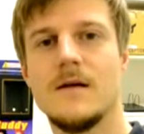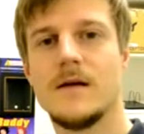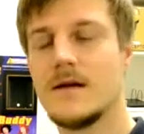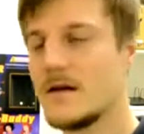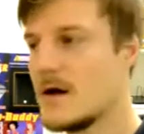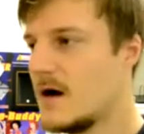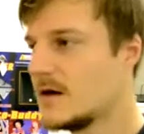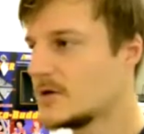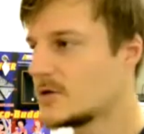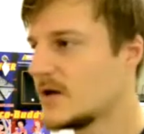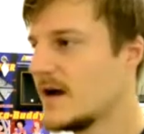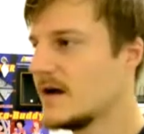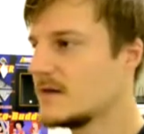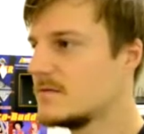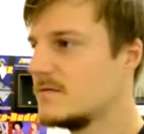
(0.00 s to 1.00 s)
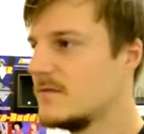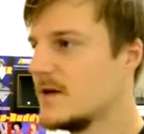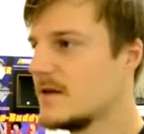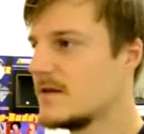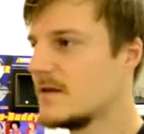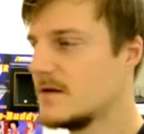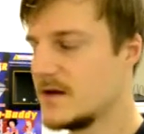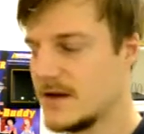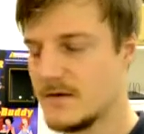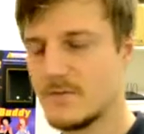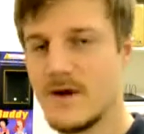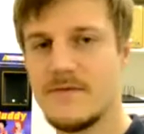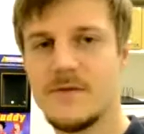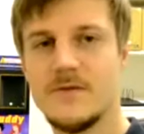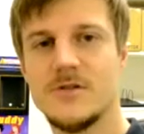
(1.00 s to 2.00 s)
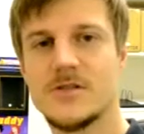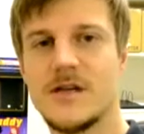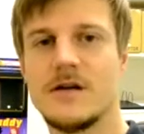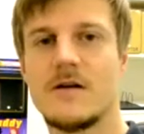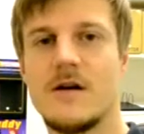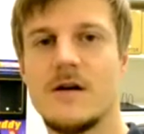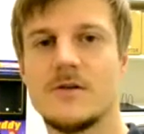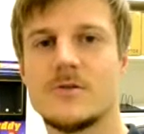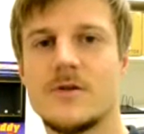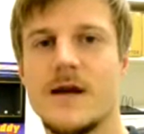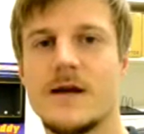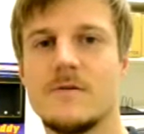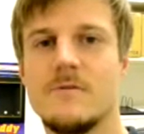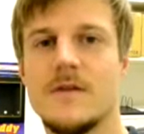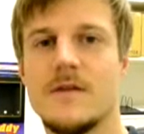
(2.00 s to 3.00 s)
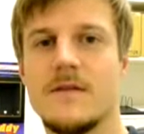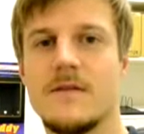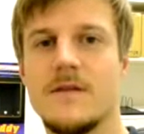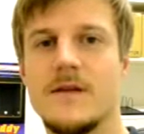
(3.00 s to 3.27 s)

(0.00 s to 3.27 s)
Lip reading: get a contract with, get a revenue share contract with